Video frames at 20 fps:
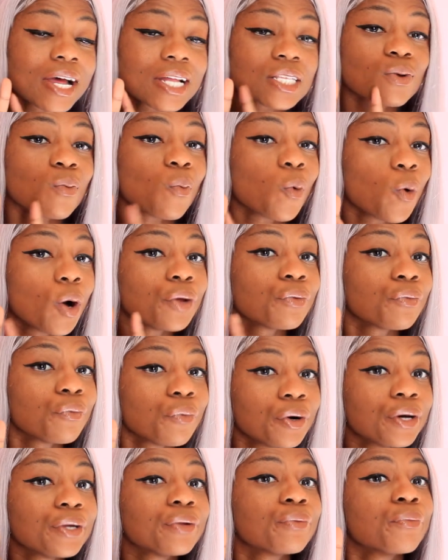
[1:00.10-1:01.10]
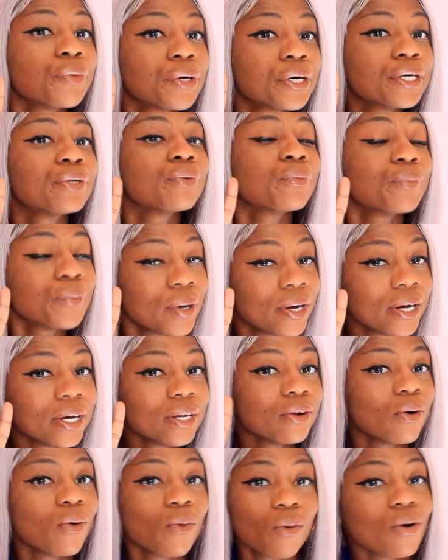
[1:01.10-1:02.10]
that's 1111,
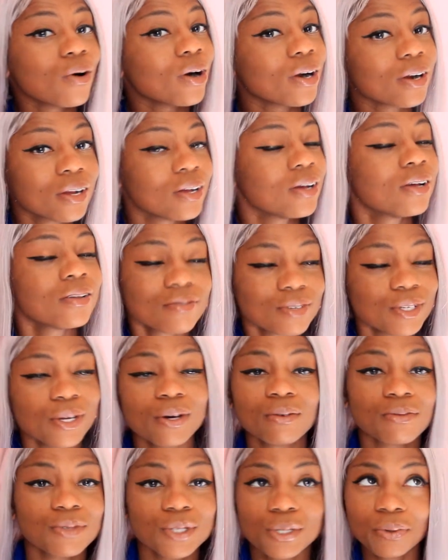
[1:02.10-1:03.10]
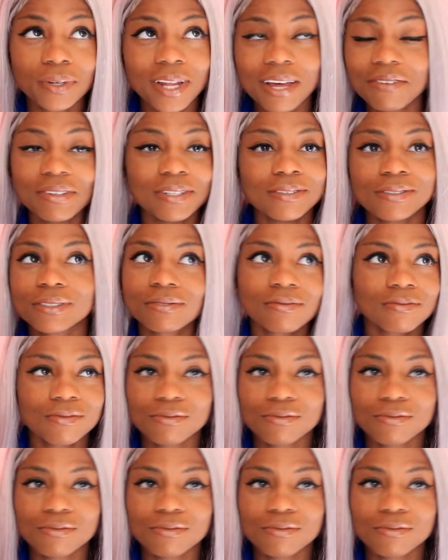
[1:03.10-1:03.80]
or you know, 211s,